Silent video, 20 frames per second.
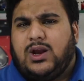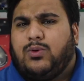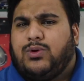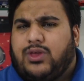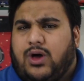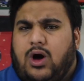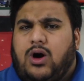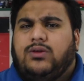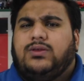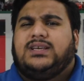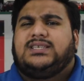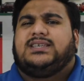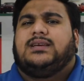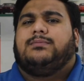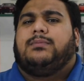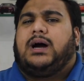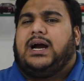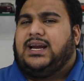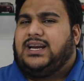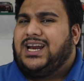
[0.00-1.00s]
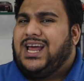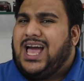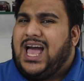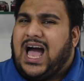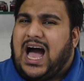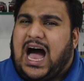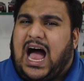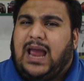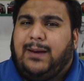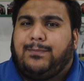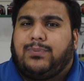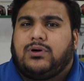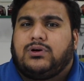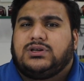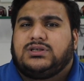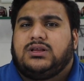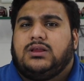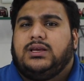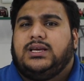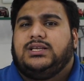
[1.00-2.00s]
with all this in mind, I
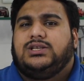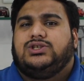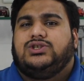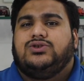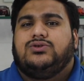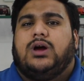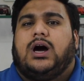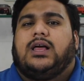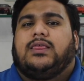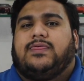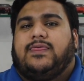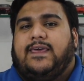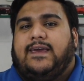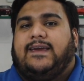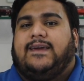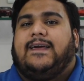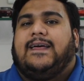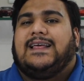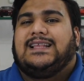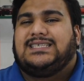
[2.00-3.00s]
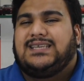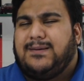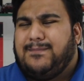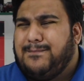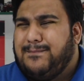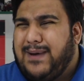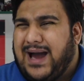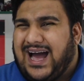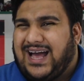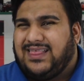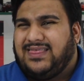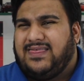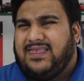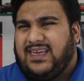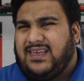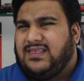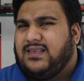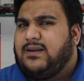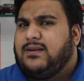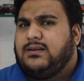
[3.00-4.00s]
personally do not think it's a bad
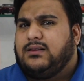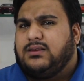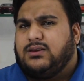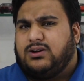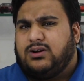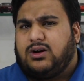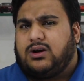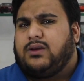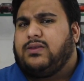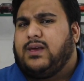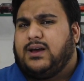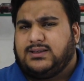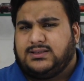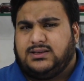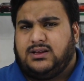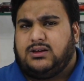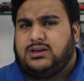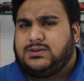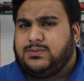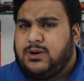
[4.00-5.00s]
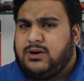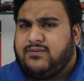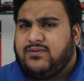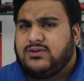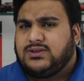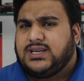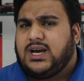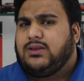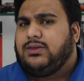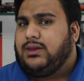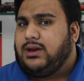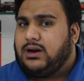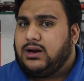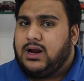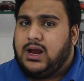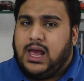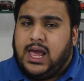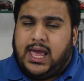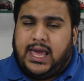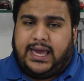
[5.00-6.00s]
thing that there are $1,000 smartphones out there.
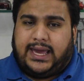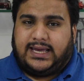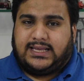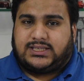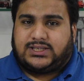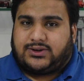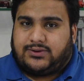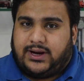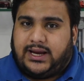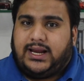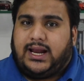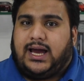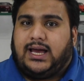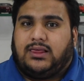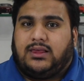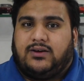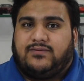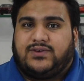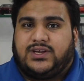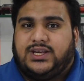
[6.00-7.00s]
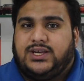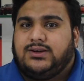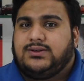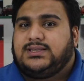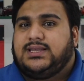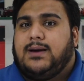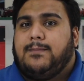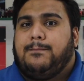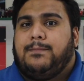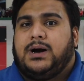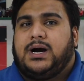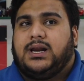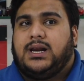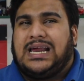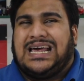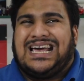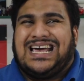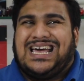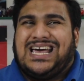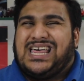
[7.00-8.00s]
It's great, I love to use them, but
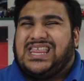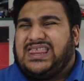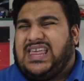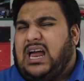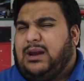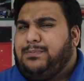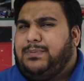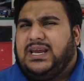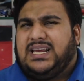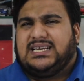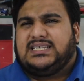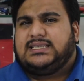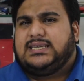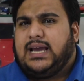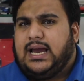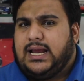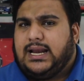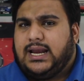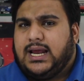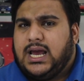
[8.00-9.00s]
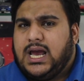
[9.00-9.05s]
that being said,